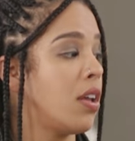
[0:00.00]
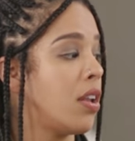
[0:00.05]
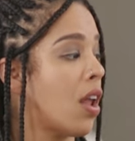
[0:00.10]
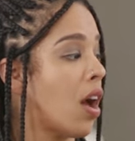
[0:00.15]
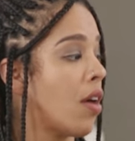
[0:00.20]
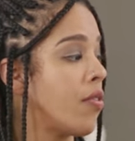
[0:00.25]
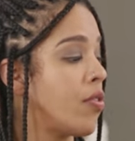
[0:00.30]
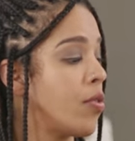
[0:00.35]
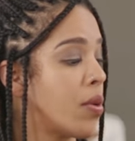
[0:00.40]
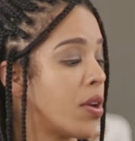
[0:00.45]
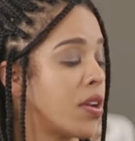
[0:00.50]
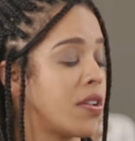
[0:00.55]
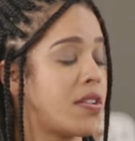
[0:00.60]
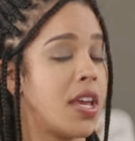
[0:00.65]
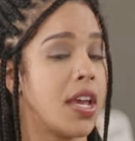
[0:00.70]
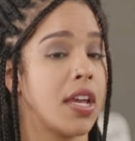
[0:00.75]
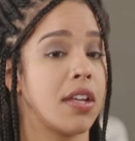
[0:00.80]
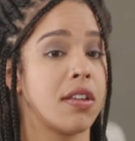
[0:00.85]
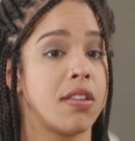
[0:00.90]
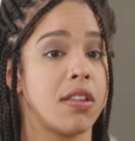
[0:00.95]
Now, if you want to
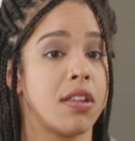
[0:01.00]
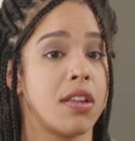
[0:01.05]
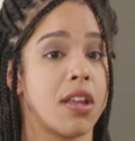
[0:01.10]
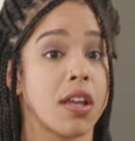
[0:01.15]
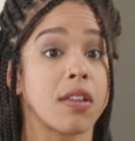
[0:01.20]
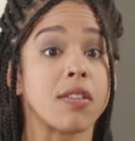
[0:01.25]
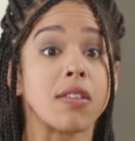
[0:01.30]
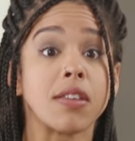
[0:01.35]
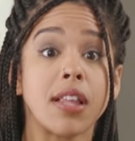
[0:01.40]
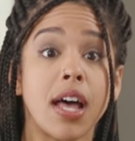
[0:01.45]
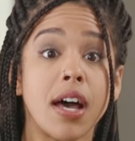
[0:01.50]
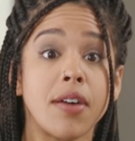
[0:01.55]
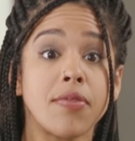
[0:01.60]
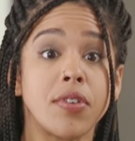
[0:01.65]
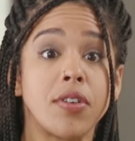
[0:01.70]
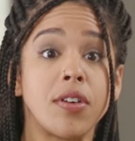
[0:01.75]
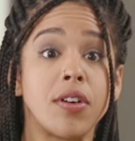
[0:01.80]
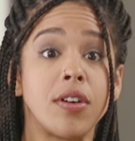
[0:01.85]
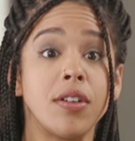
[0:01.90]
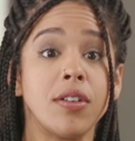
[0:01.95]
take it to the next
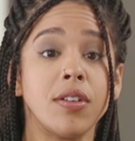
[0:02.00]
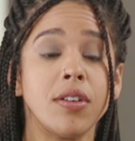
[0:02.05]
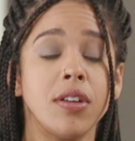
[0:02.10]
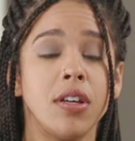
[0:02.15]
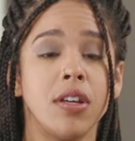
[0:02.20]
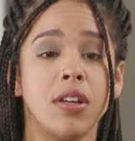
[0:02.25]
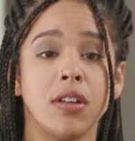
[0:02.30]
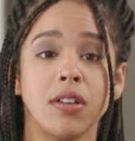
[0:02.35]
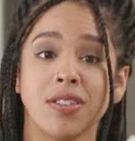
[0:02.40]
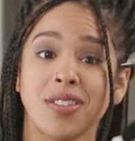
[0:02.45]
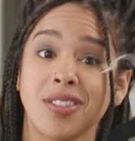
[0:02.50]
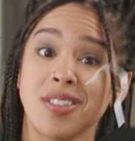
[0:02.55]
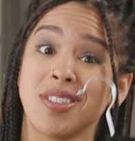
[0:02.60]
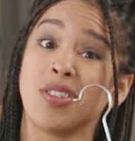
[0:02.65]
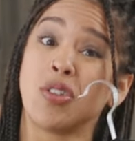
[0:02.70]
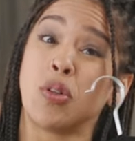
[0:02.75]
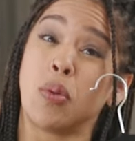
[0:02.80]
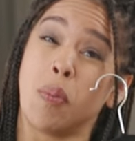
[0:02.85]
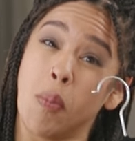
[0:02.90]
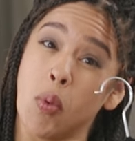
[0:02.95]
level, because it's
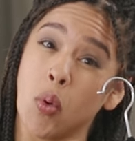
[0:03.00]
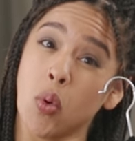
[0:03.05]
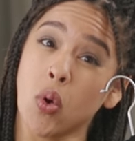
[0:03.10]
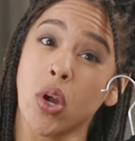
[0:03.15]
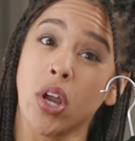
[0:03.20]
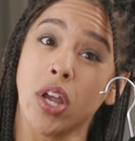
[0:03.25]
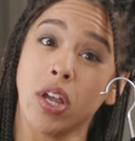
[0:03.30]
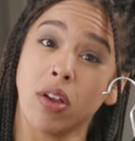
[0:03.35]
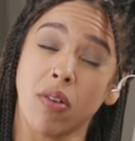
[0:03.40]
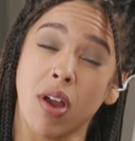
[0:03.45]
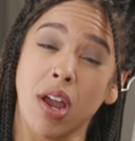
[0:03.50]
a little boring,